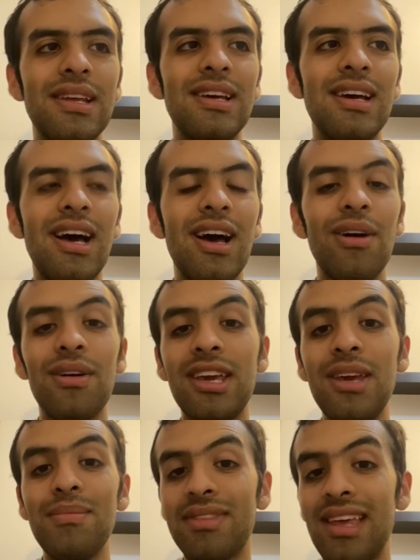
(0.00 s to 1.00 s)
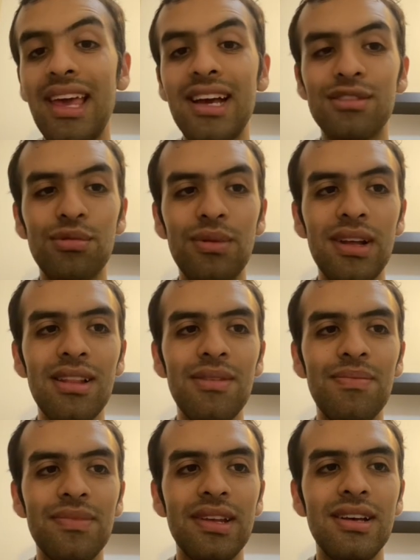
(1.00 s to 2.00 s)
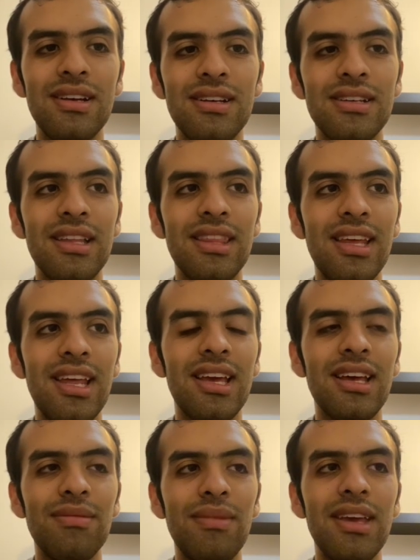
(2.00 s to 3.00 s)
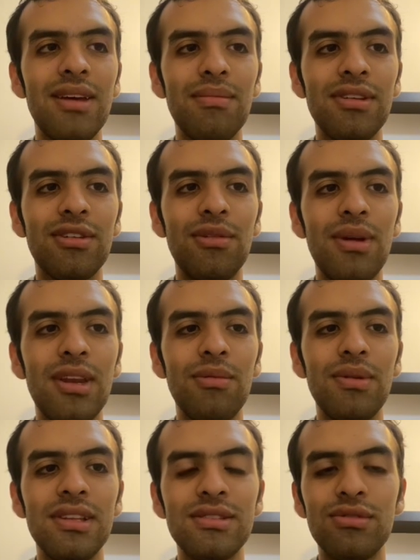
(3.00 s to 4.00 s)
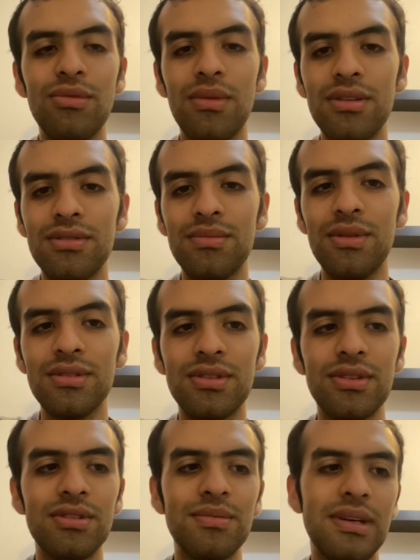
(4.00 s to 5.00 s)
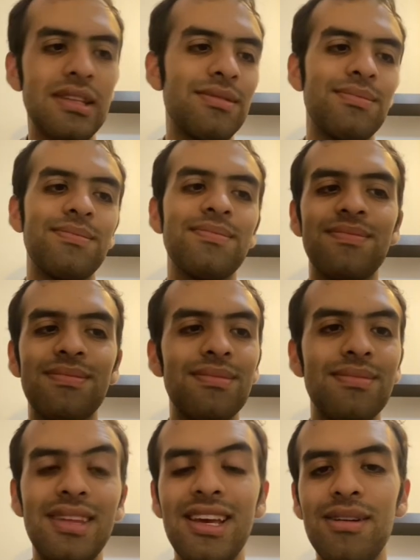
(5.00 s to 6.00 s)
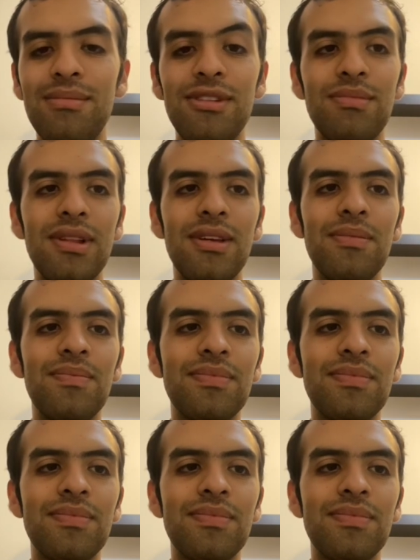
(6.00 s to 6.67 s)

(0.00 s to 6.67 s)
Ohim take as well, and then I can make Masquerina with these 2 monsters, but yeah, misplay.